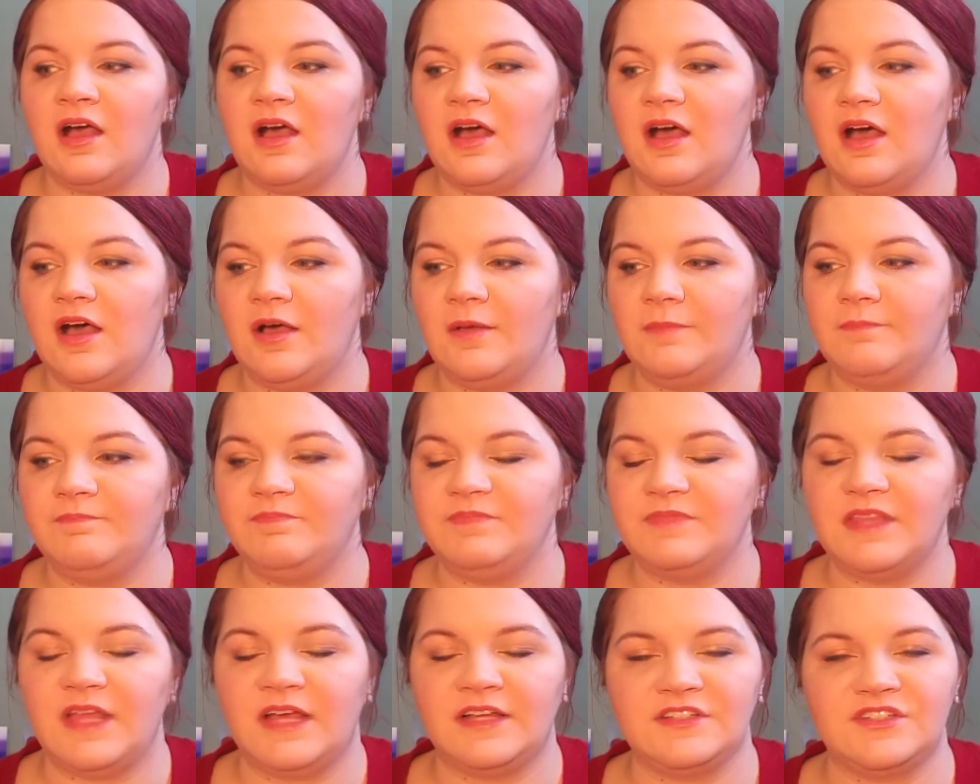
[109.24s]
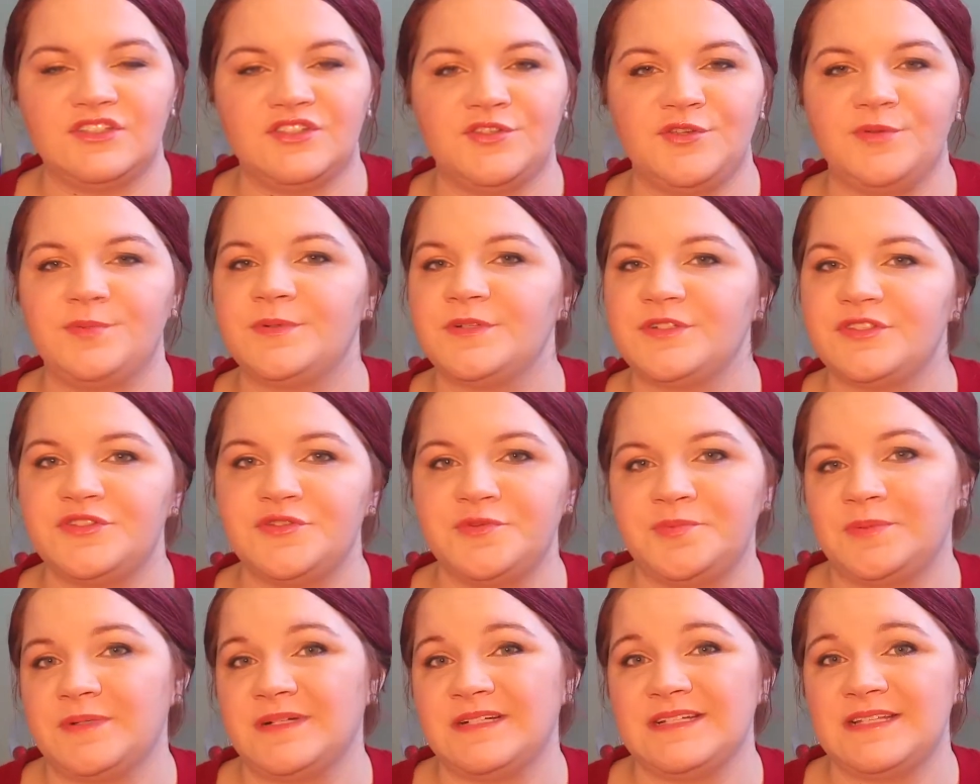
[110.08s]
Not super,
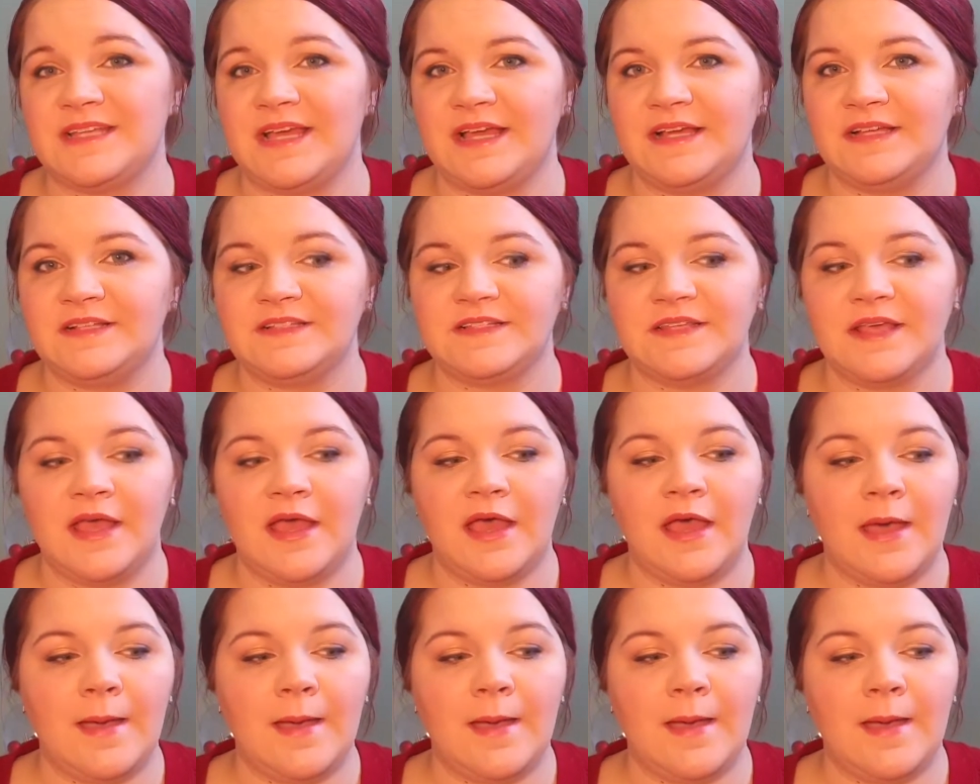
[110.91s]
super intense.